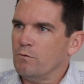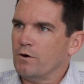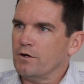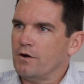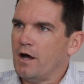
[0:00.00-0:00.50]

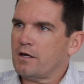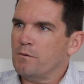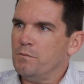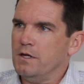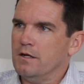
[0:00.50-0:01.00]
where you're not
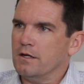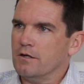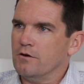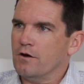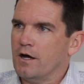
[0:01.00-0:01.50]
competing
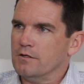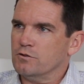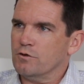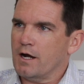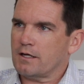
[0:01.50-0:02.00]
and you're not
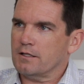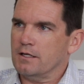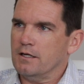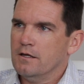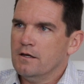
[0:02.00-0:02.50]

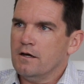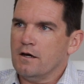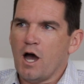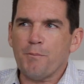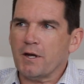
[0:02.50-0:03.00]
directly
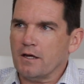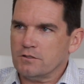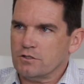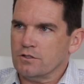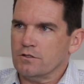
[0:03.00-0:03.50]
up
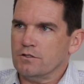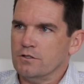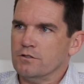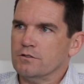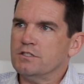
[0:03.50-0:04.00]
against
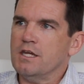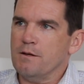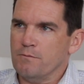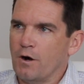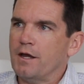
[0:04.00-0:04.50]
your
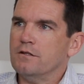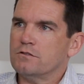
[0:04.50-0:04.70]
team, right?